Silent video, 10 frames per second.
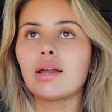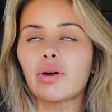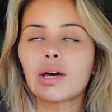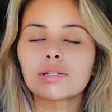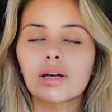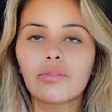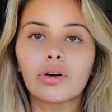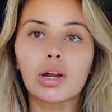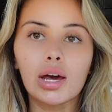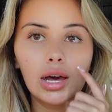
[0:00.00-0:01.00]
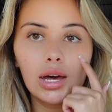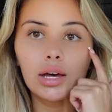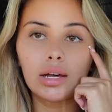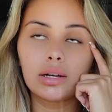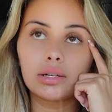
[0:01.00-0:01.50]
Anyways, I've got to
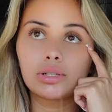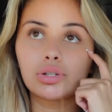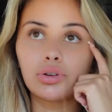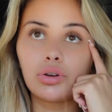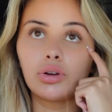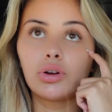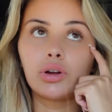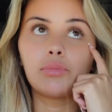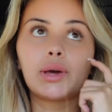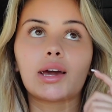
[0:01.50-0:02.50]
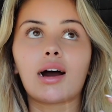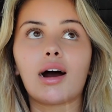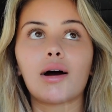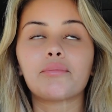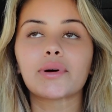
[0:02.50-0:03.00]
head to pick
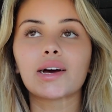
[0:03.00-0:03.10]
up